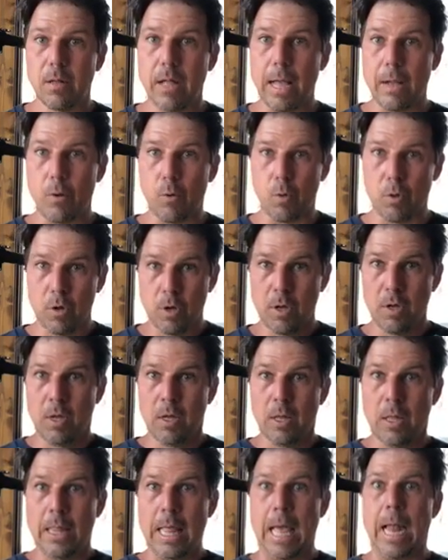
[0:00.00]
Like
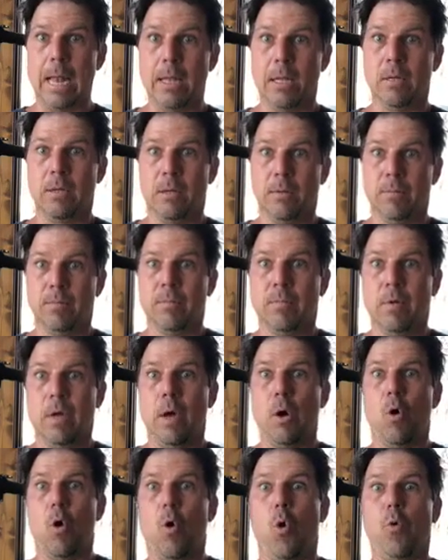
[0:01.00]
that, I
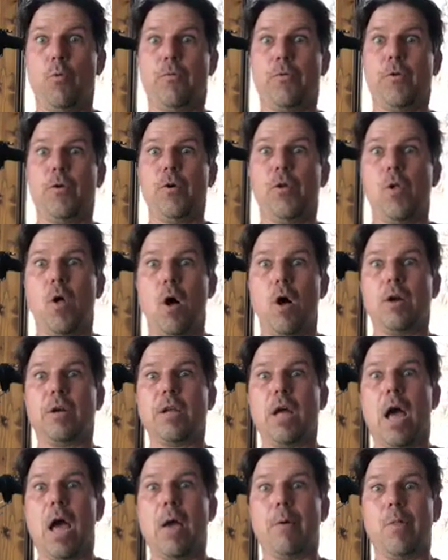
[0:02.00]
hold for a long
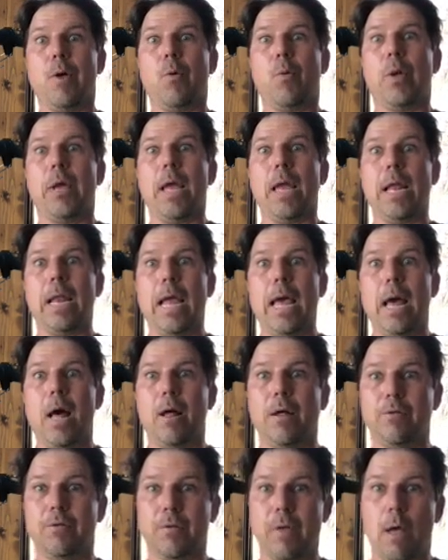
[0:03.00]
time, then we
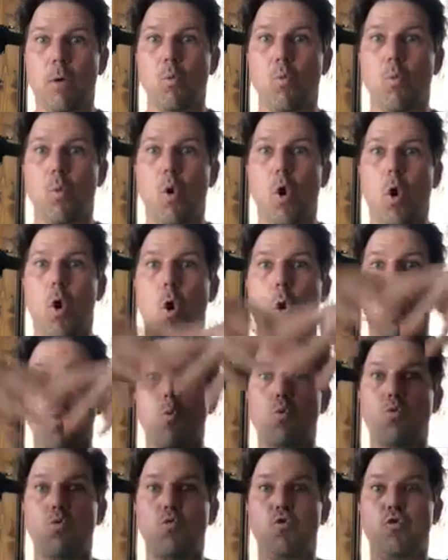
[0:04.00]
inhale, it's like,
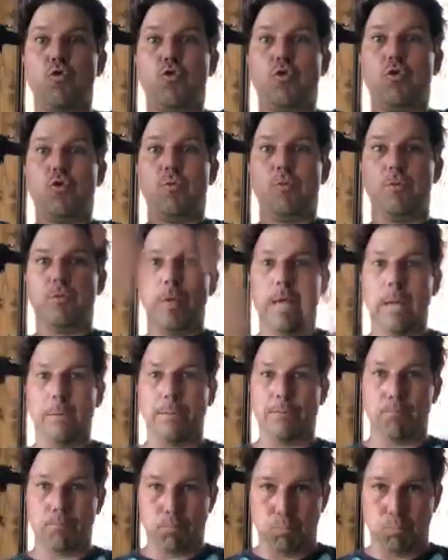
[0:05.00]
whoa, it's like,